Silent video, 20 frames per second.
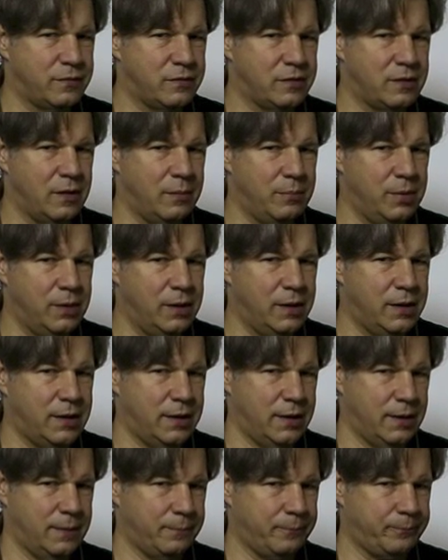
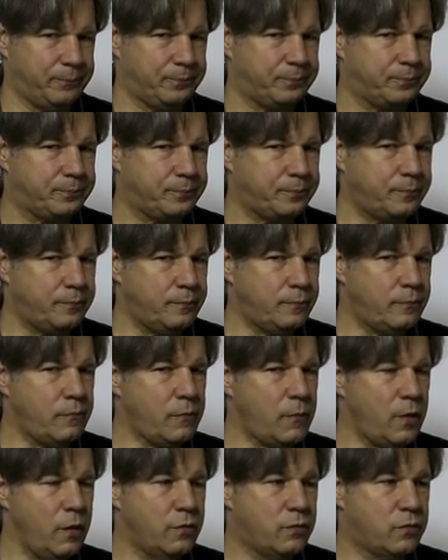stability
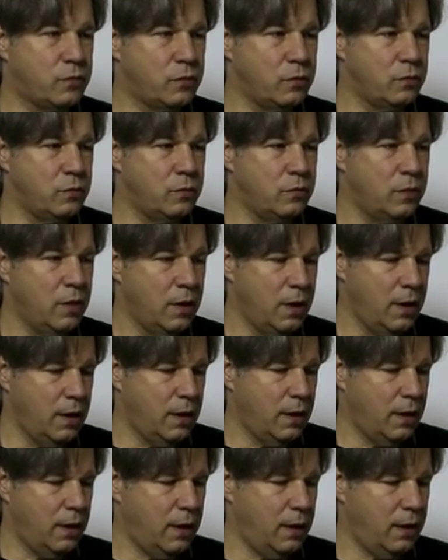to
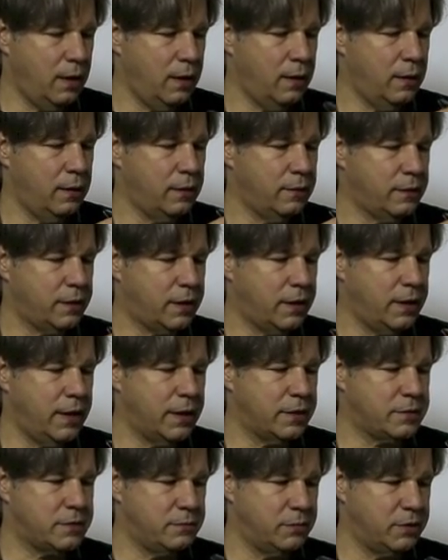the
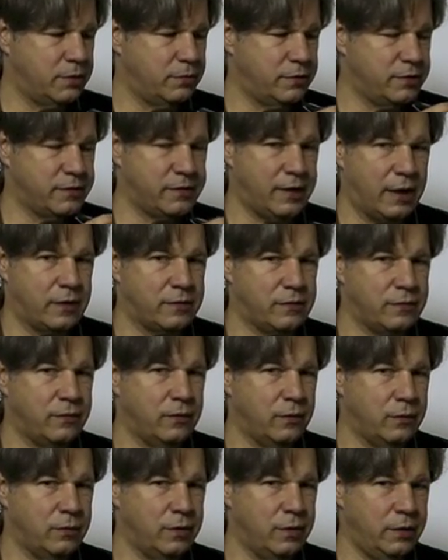connection between
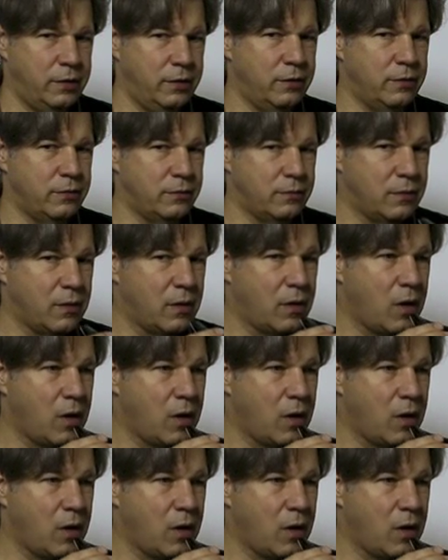saxophone and you.